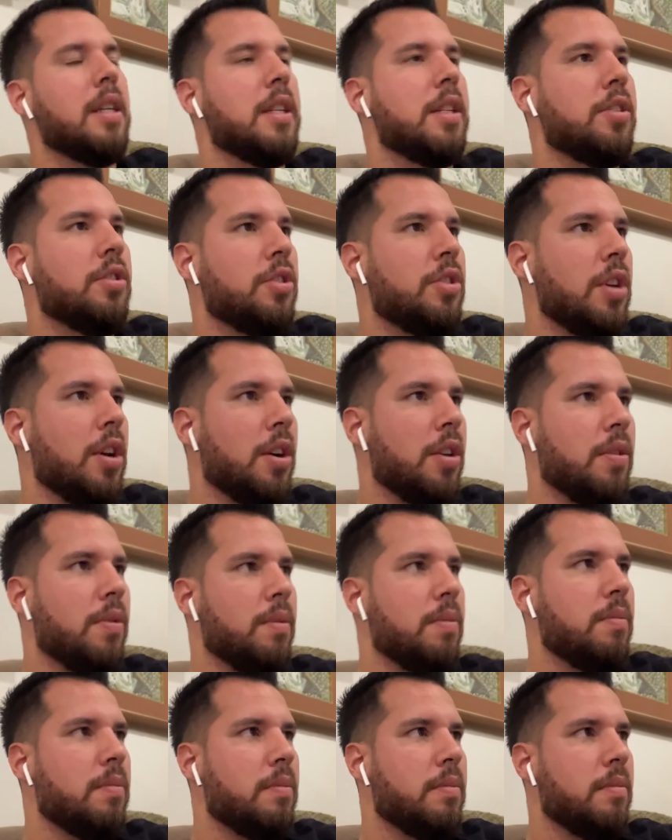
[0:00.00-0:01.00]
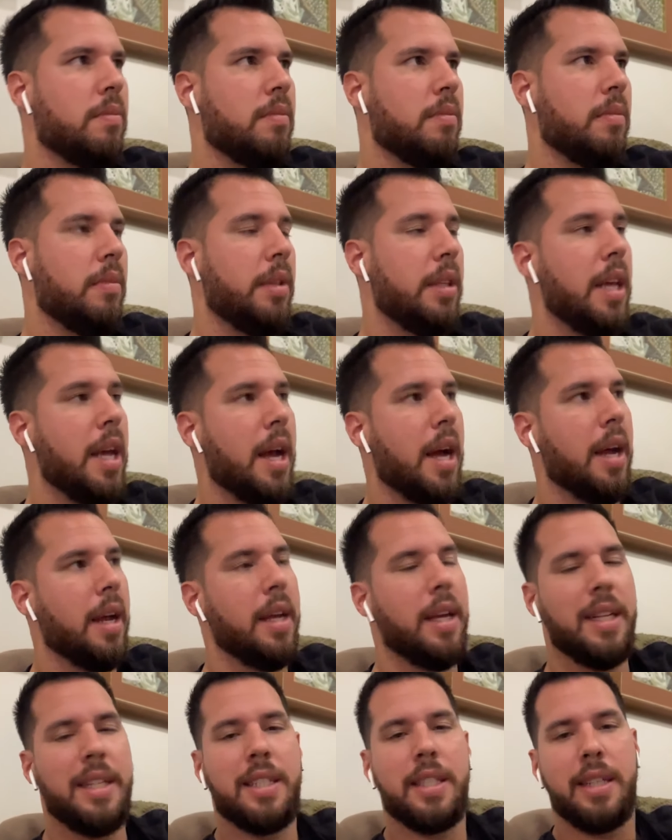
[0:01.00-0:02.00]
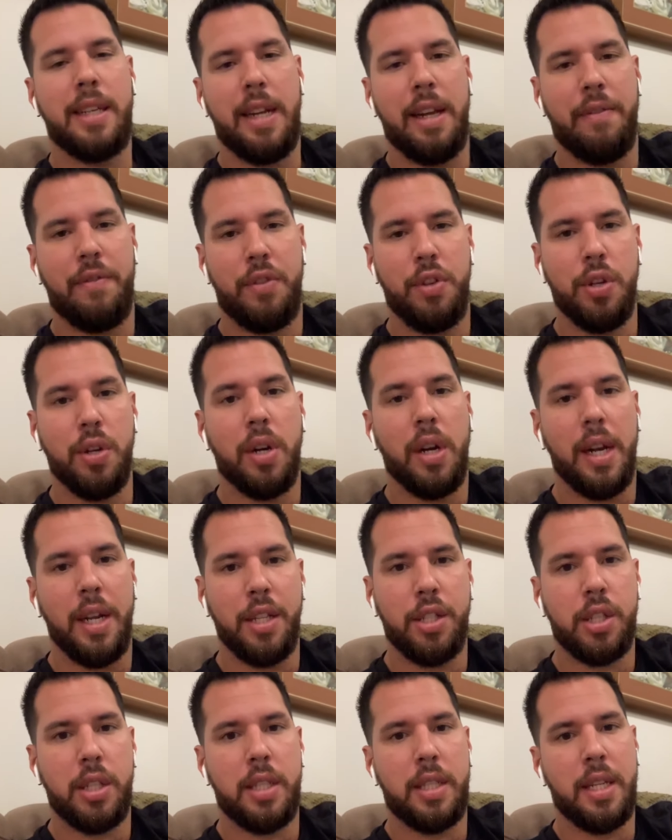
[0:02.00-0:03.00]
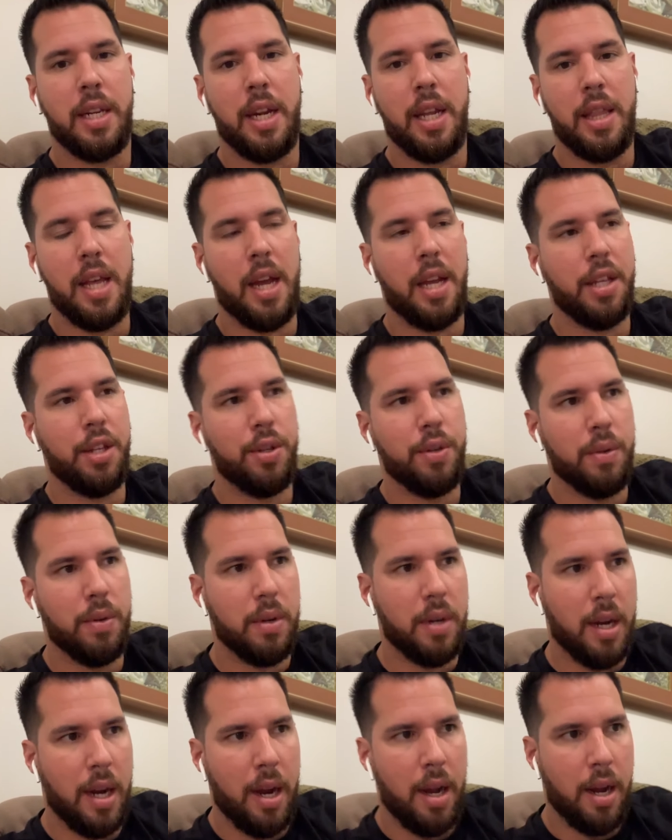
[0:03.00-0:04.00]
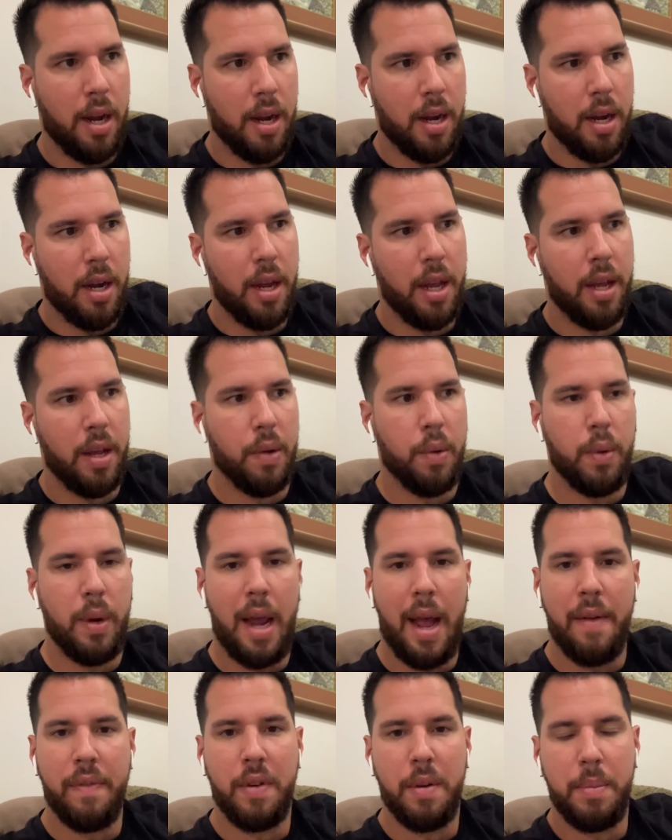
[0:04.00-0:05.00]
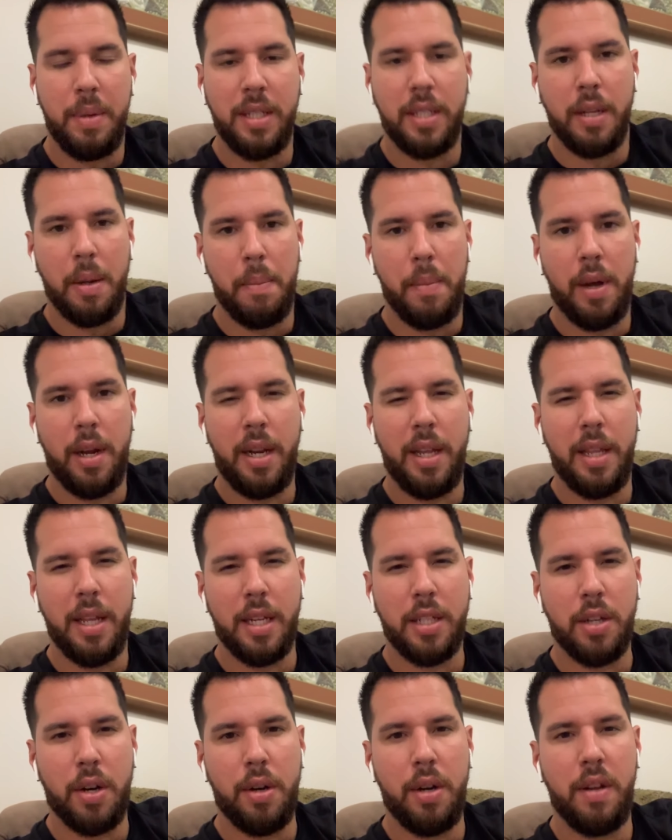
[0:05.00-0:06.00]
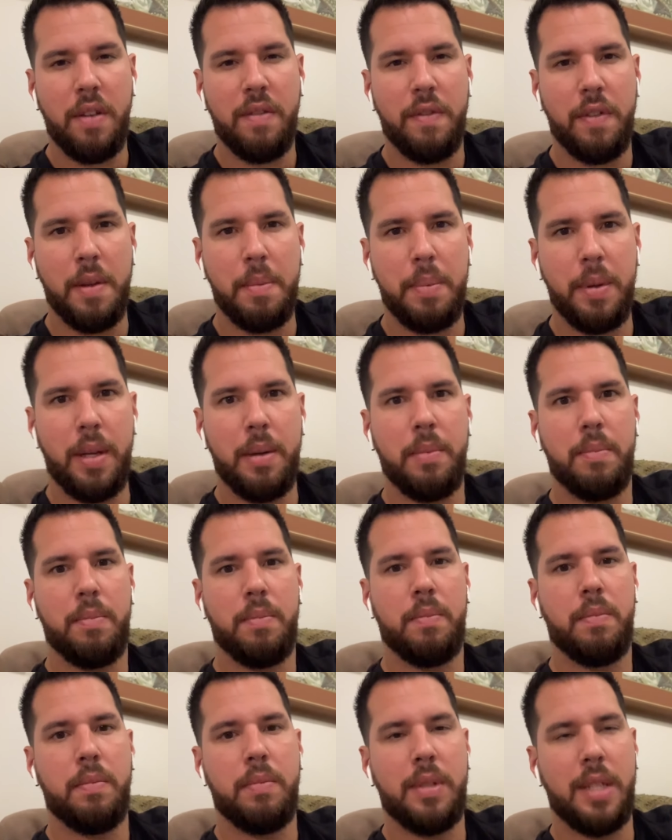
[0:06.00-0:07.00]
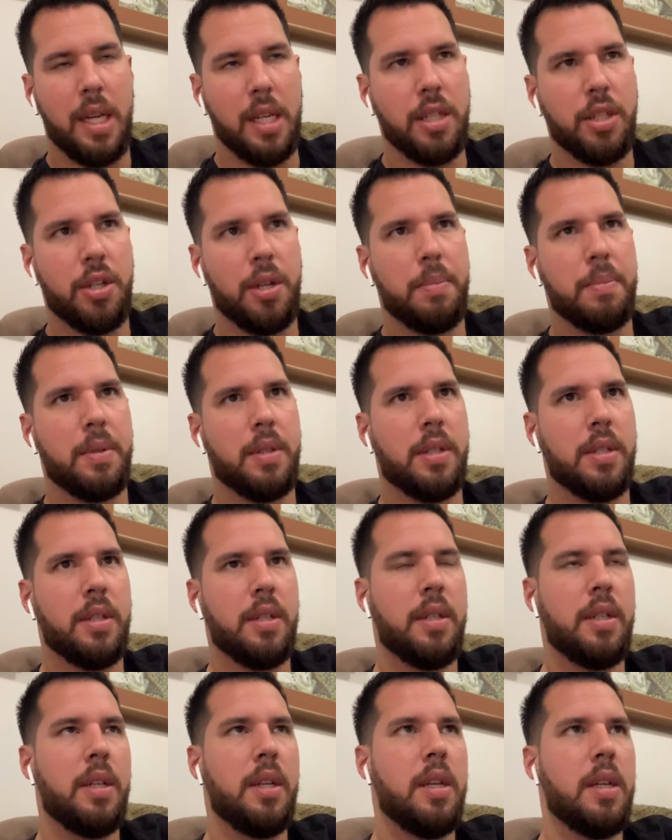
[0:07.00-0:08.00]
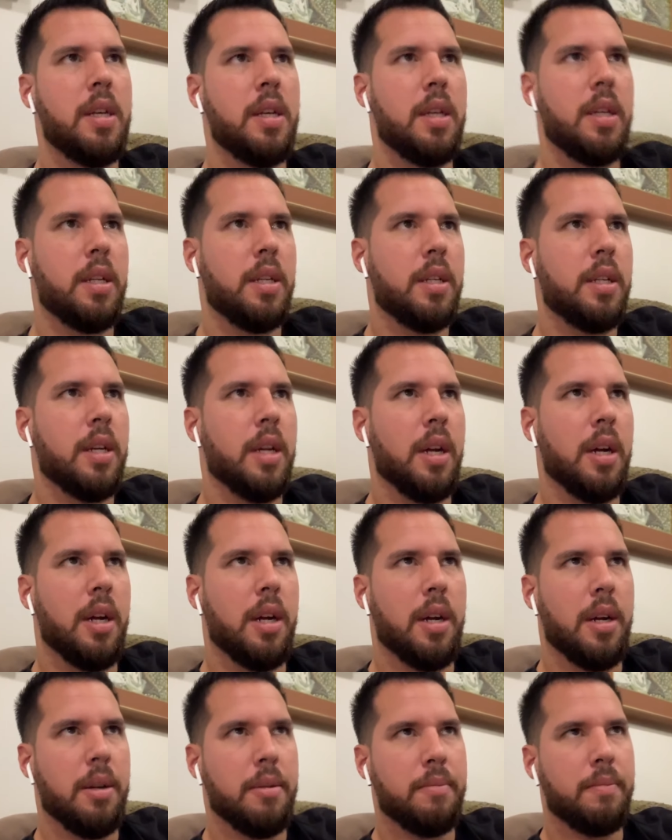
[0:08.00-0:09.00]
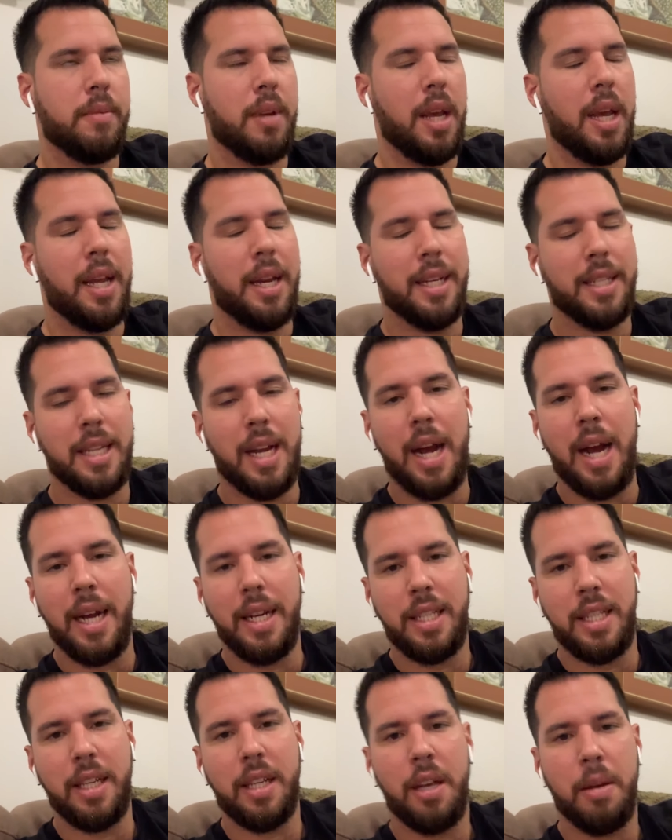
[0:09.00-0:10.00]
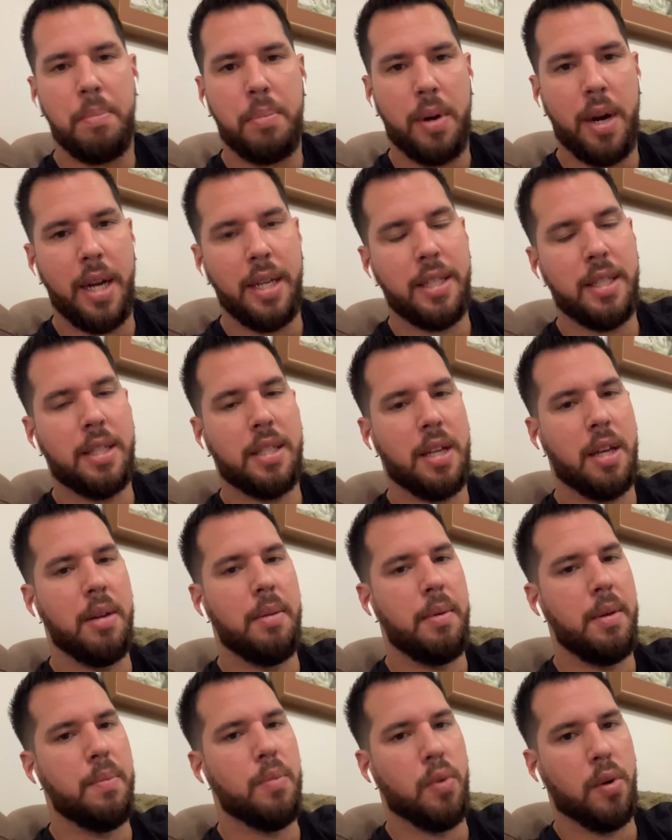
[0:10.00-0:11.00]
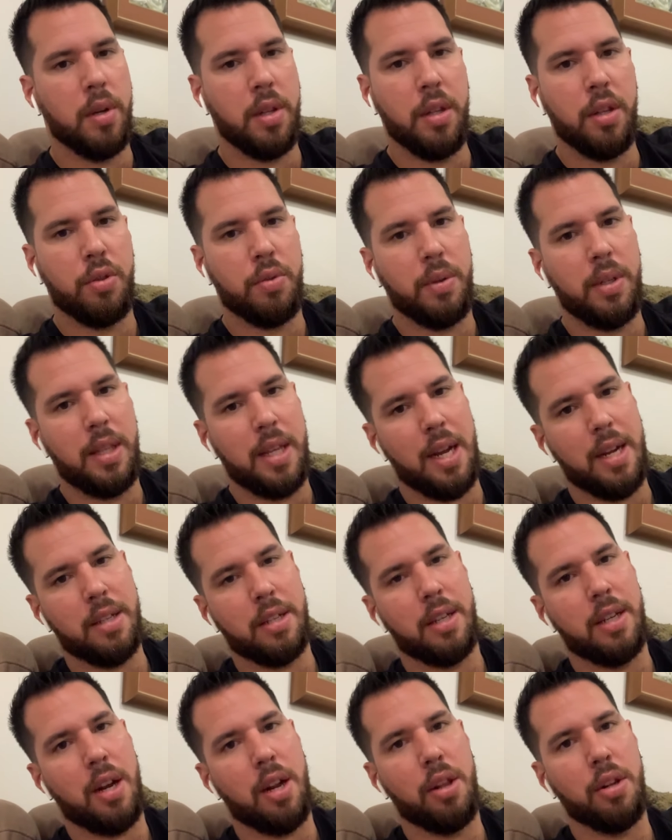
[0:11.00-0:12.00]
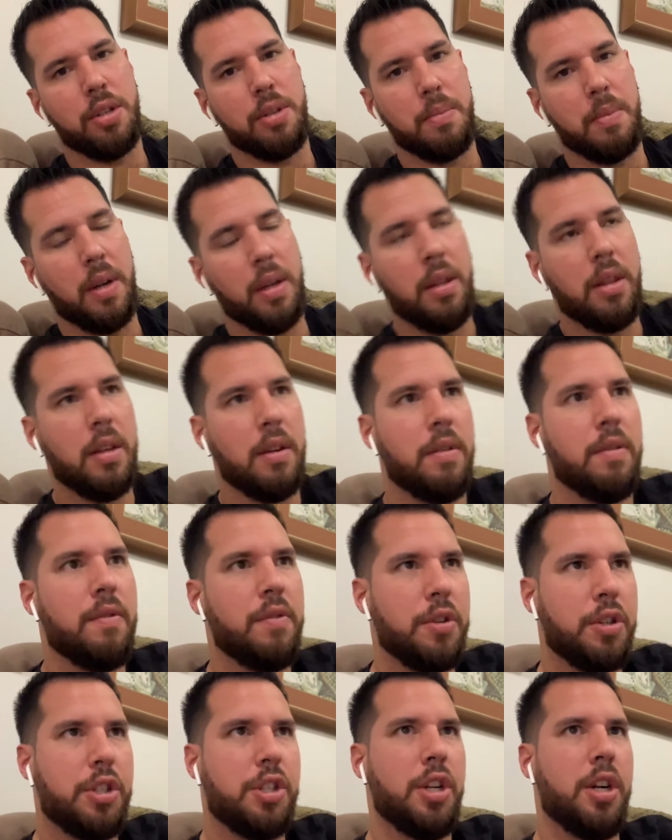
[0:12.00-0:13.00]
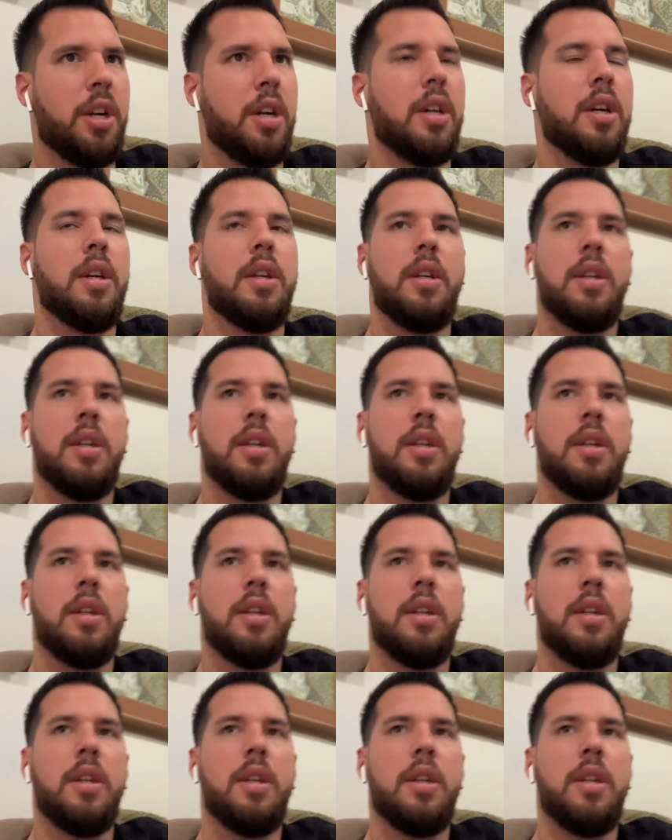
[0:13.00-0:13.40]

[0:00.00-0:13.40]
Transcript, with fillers: So yeah, it's, if you're interested in that, you uh it would have to be somebody that's already flipping test strips, um and it's a high ticket price. It's going to be more than three thousand dollars a month for sure,